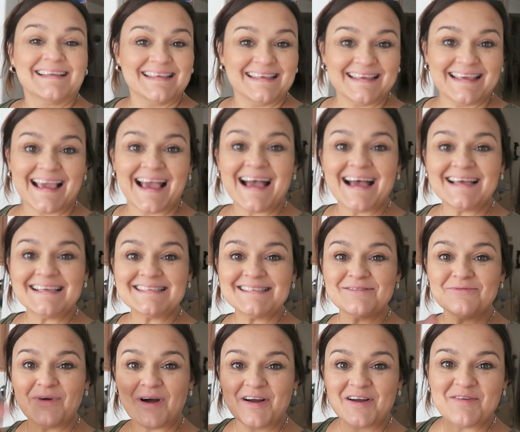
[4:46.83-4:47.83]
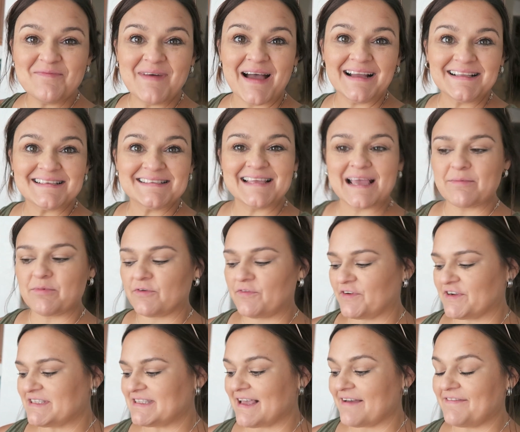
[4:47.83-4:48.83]
yes, welcome back to Table
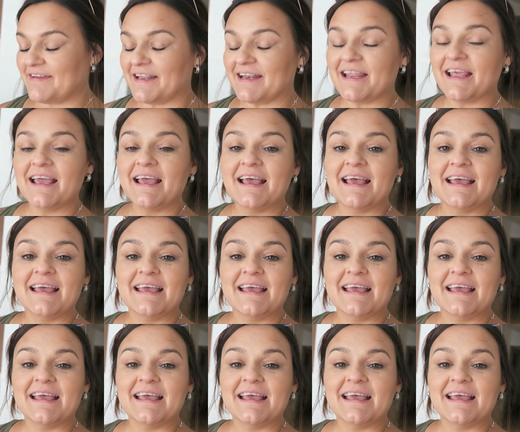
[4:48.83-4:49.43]
for Seven.